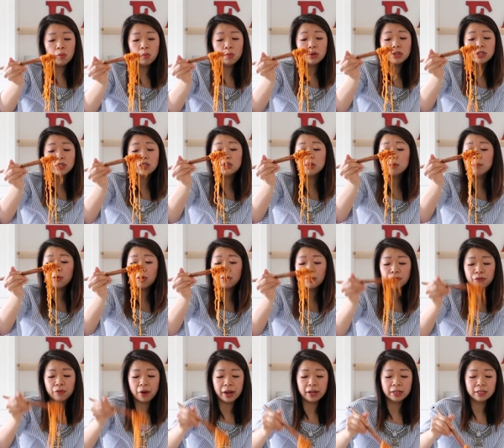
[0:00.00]
we are still
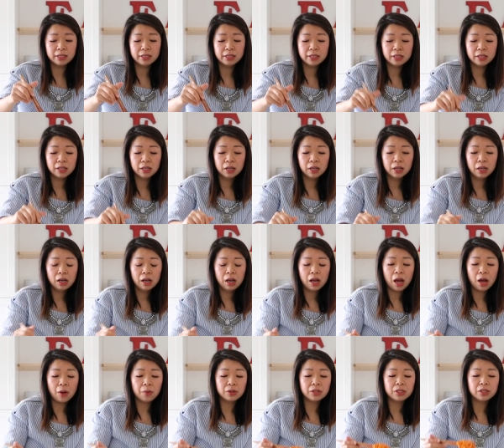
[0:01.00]
both friends,
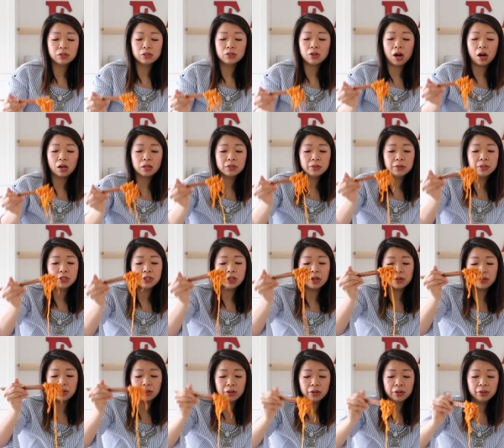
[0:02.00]
and we still talk to each
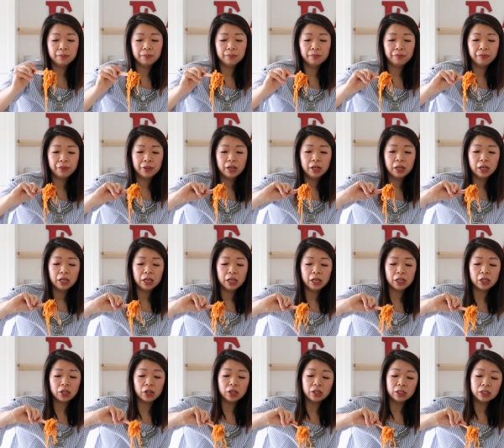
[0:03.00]
other.
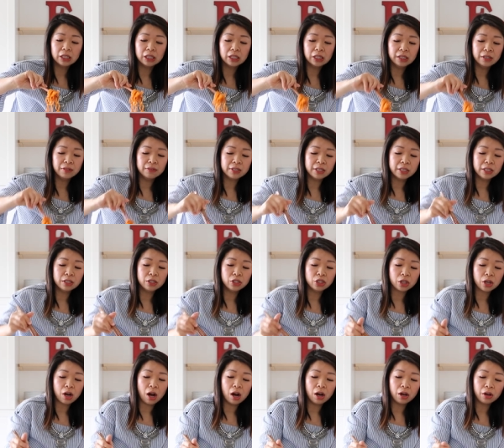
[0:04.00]
He currently lives in
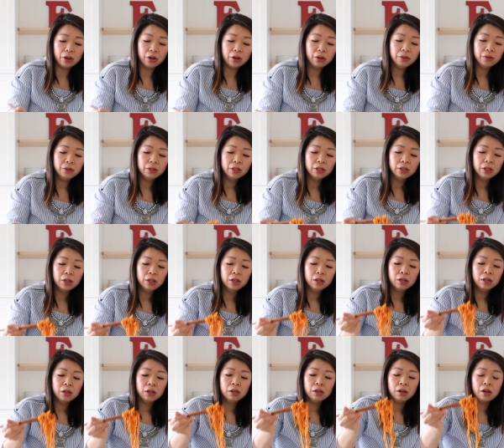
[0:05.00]
Chicago,
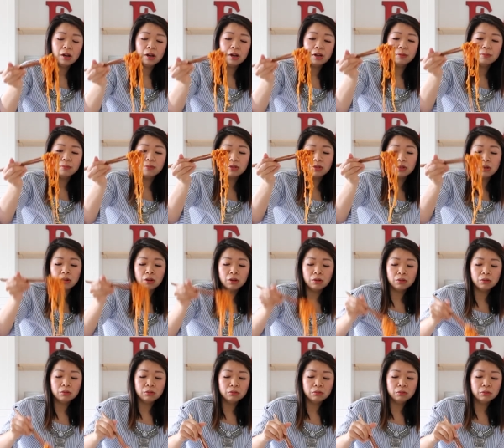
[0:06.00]
um,
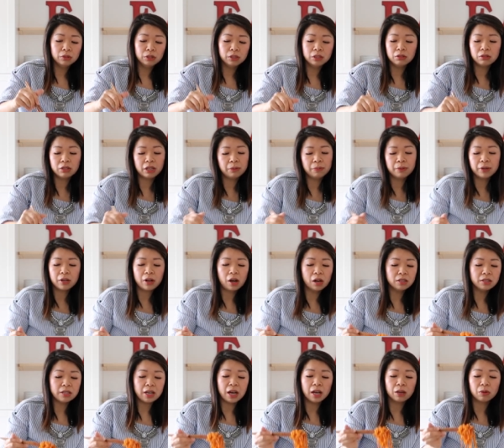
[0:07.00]
so we still keep in
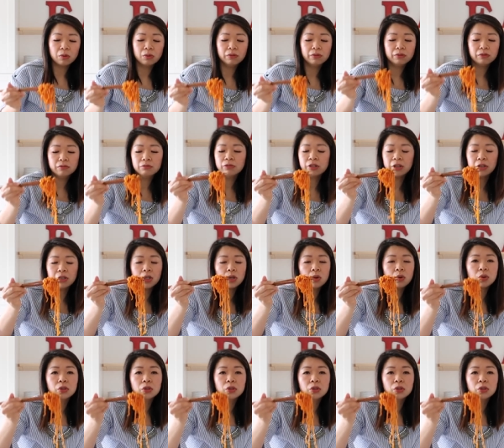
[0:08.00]
contact. We're very